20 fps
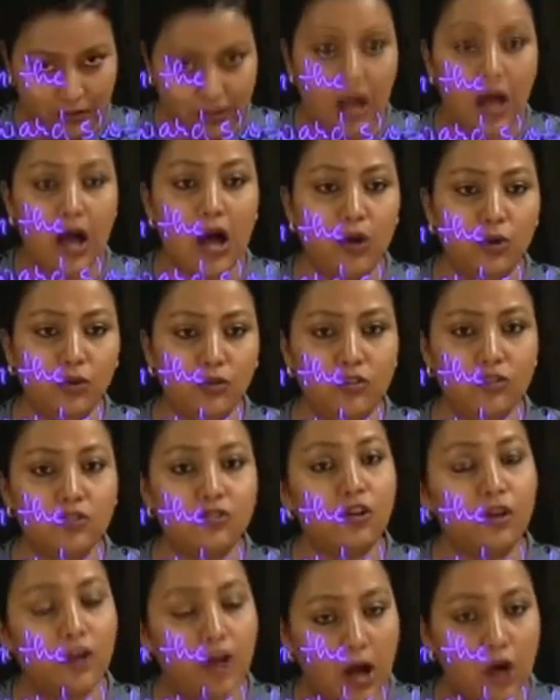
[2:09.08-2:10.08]
the house
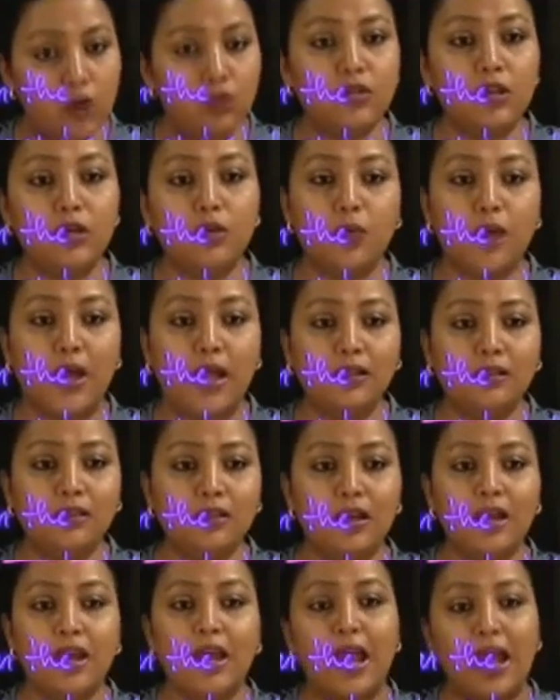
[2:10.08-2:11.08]
is your housing
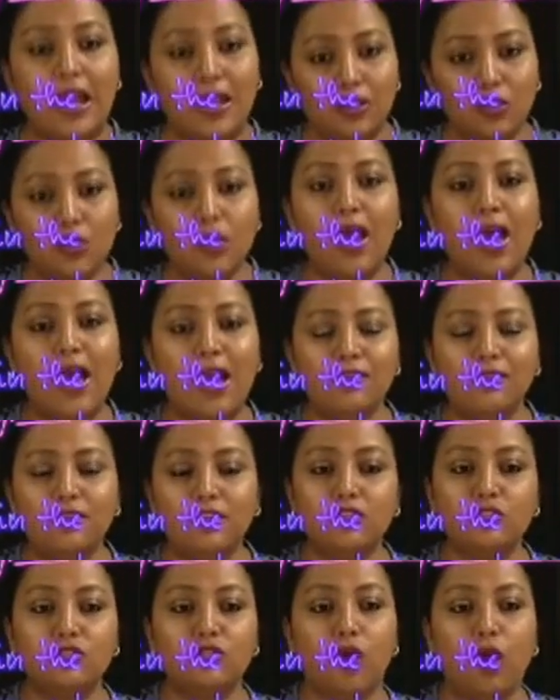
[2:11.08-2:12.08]
wealth, and you have
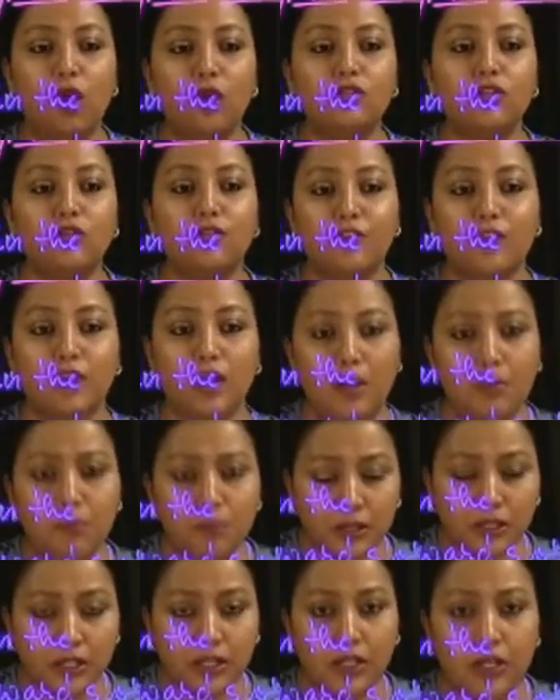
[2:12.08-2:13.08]
the stocks of a
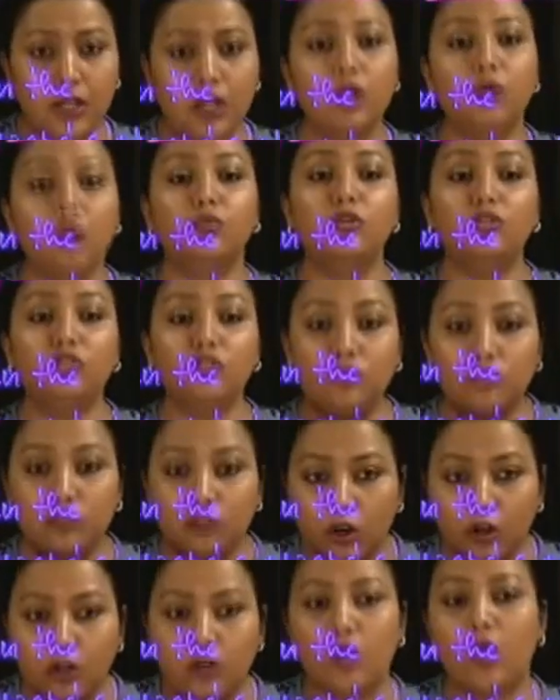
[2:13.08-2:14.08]
company which is
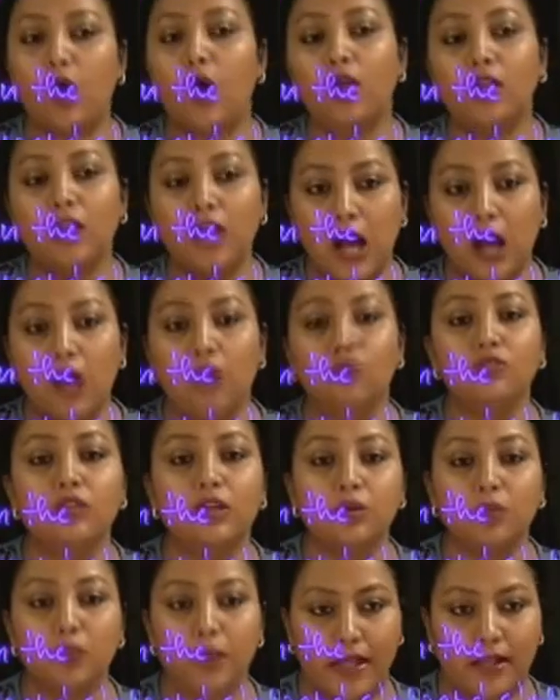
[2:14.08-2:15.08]
your
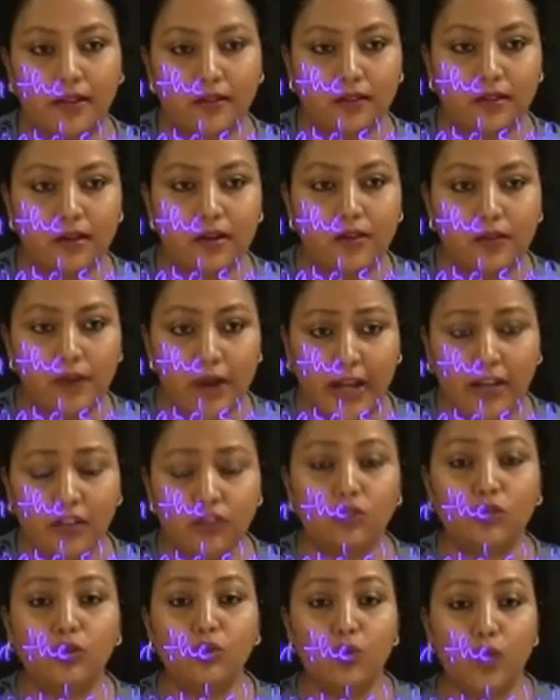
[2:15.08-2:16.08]
non-housing wealth,
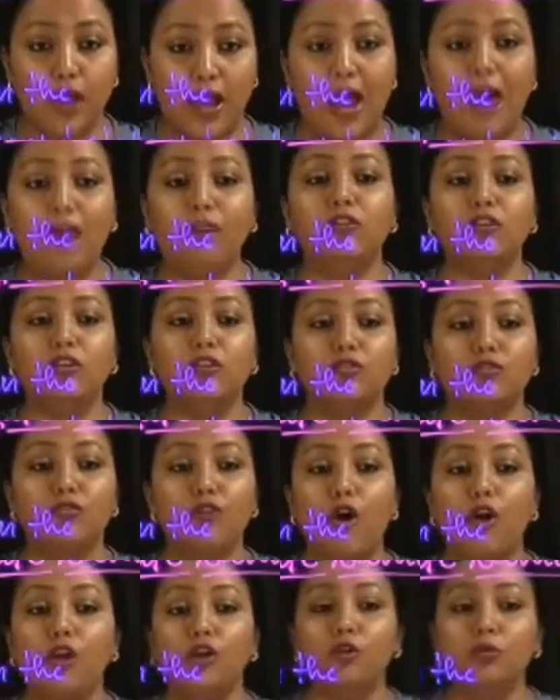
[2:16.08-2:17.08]
right? So you have this
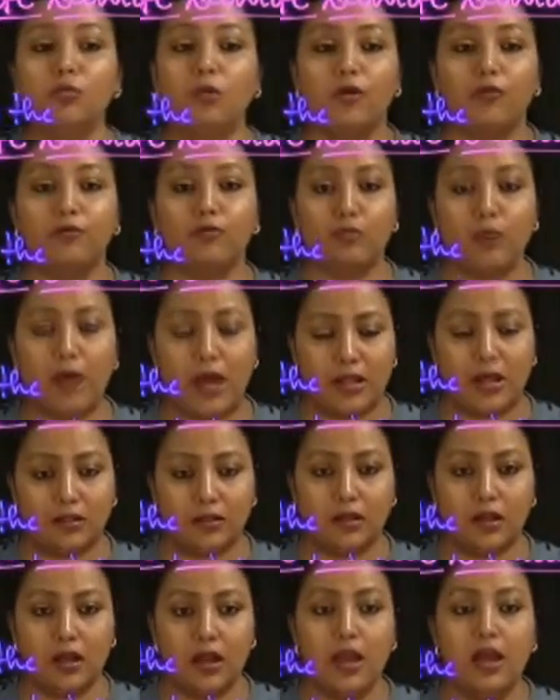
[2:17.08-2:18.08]
volume of
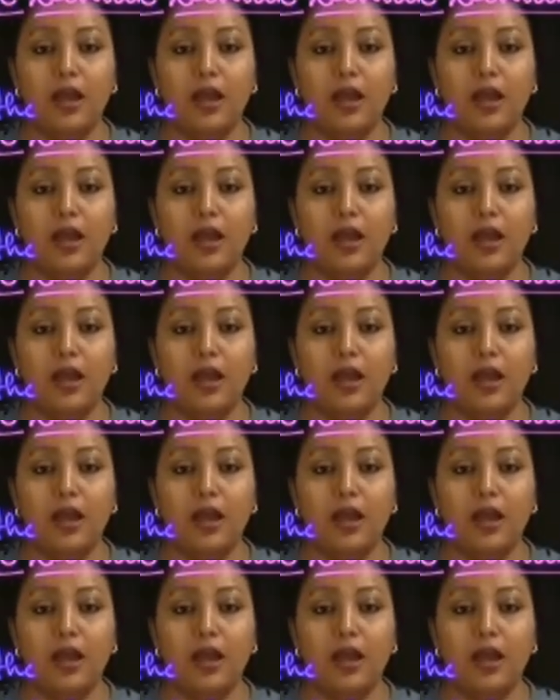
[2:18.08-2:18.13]
wealth.